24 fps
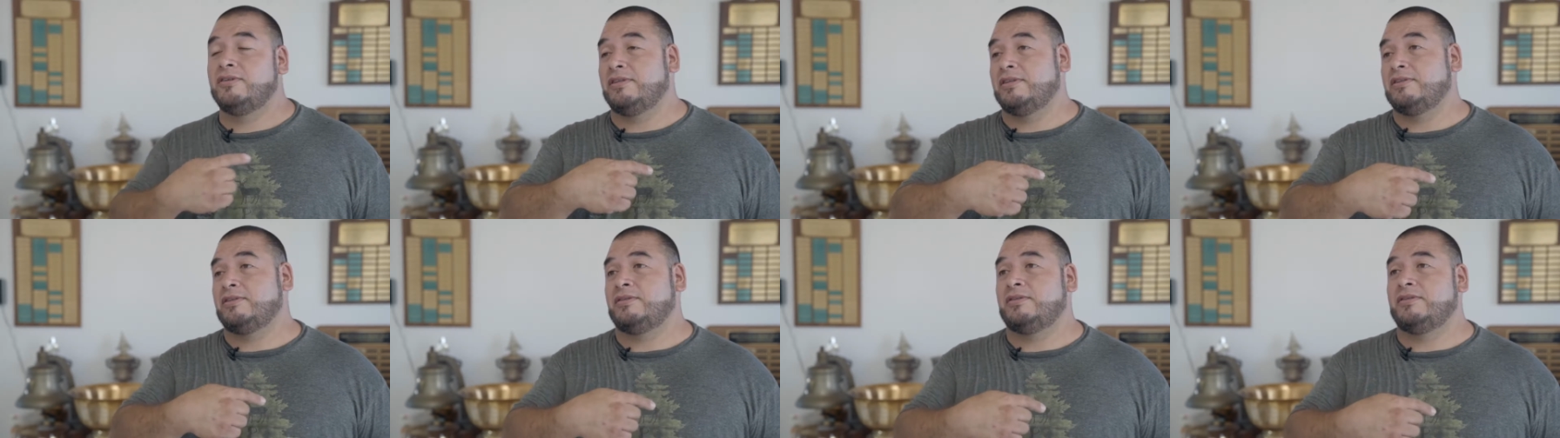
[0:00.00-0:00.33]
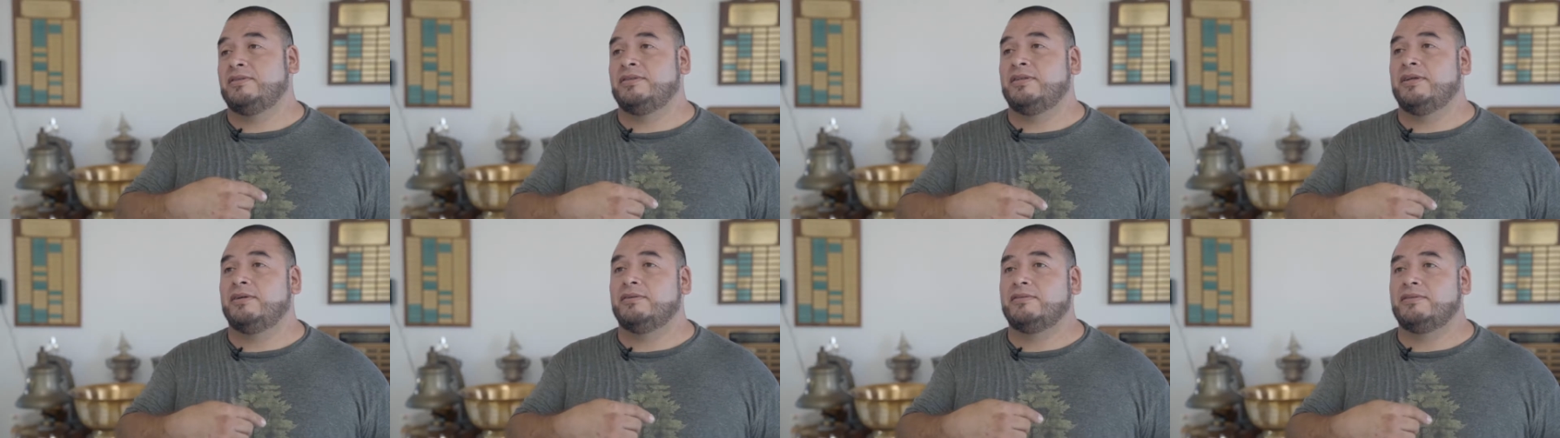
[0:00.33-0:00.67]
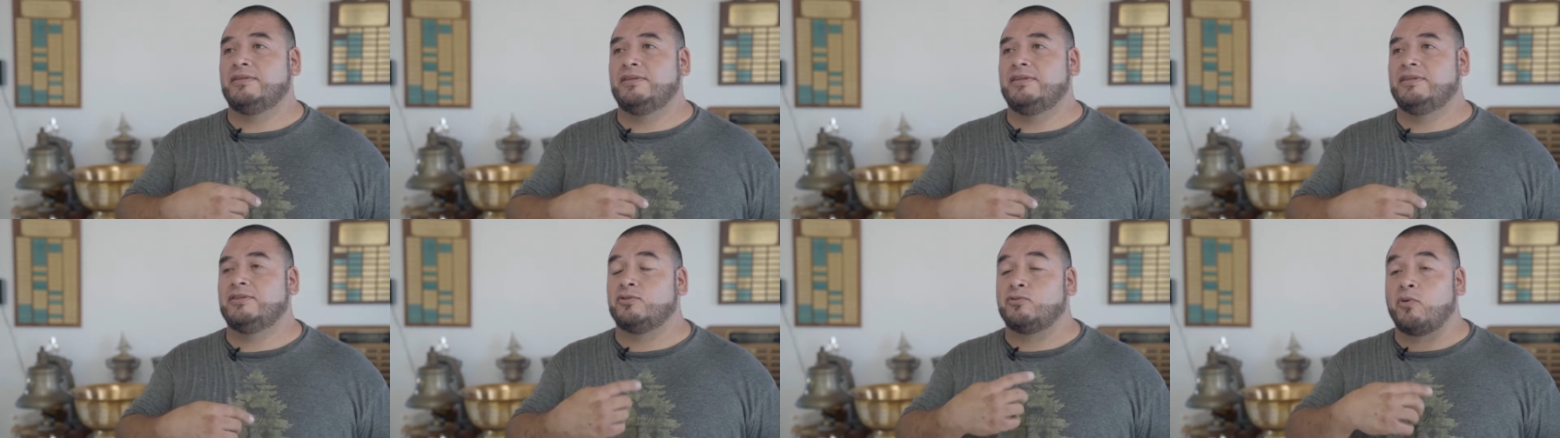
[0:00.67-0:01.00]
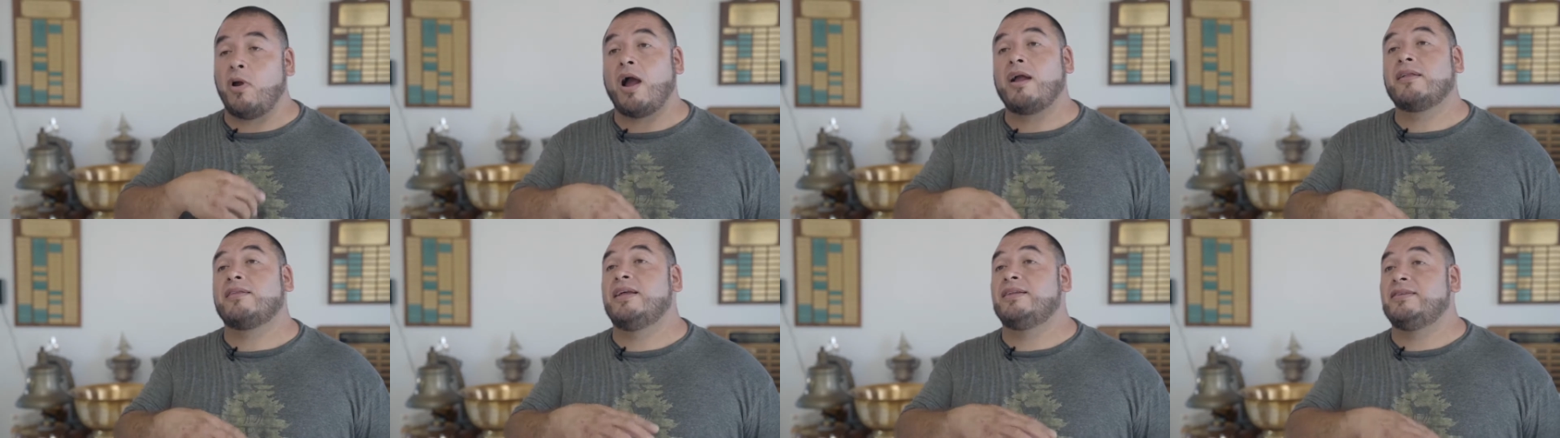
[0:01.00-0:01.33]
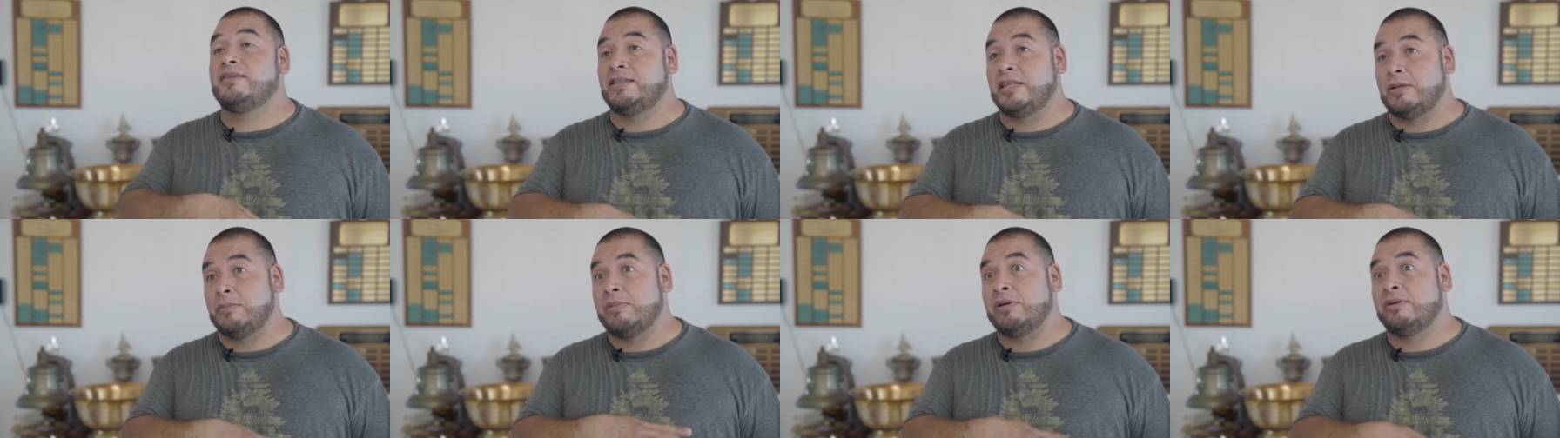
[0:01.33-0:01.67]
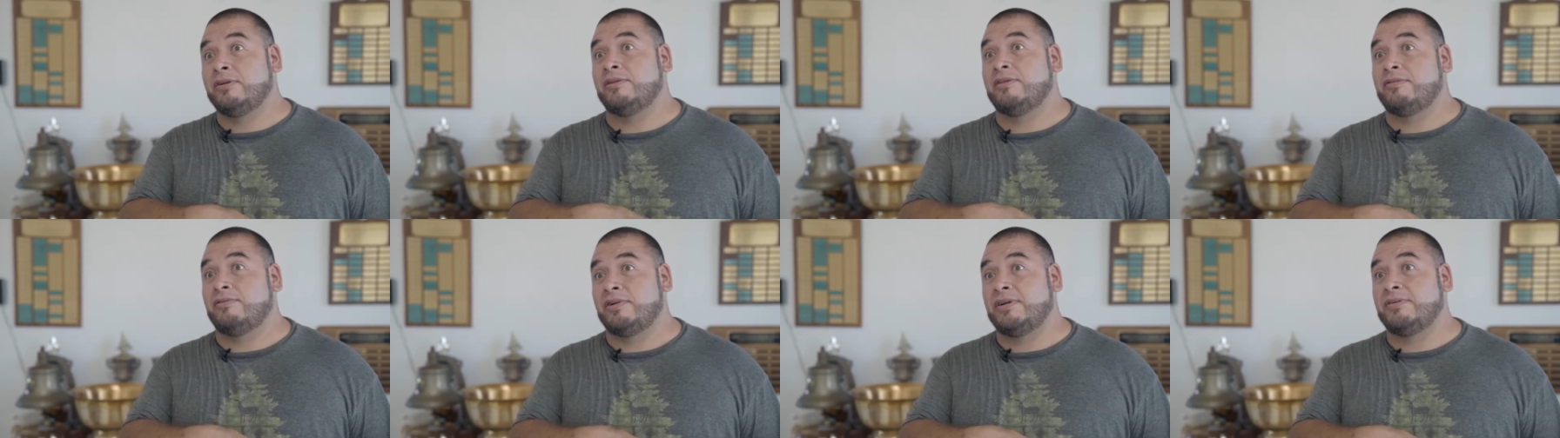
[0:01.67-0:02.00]
this rock that's in the
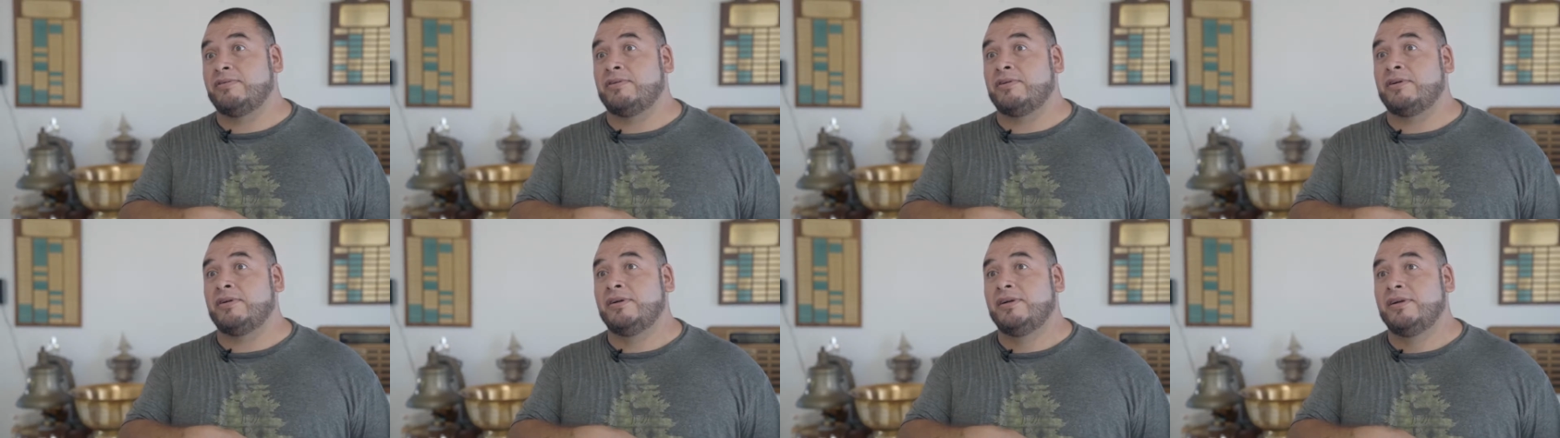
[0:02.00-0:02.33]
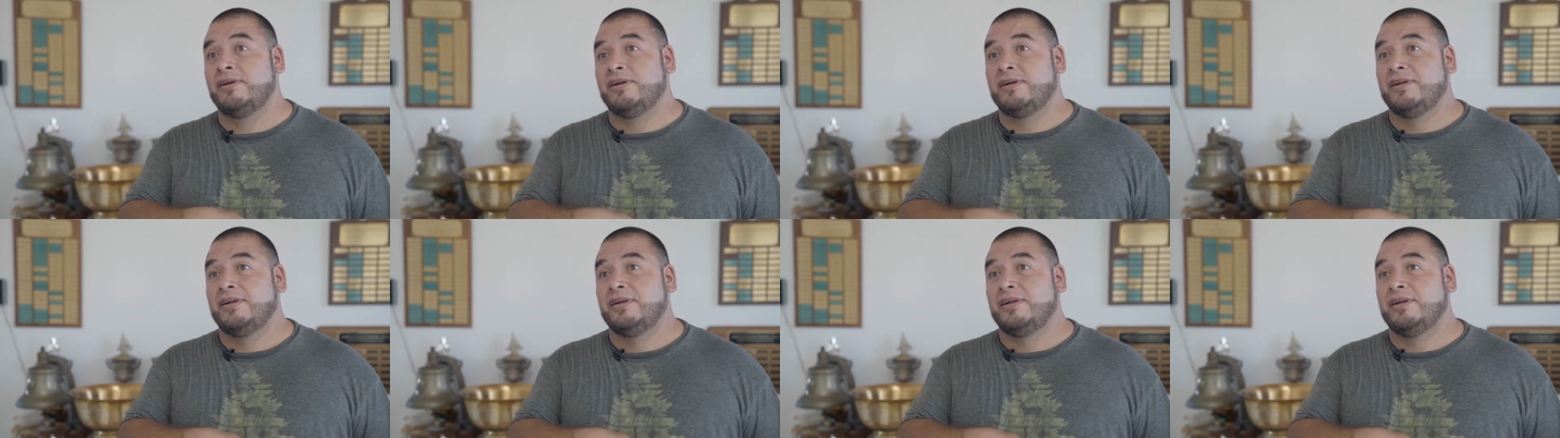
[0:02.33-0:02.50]
middle of the river.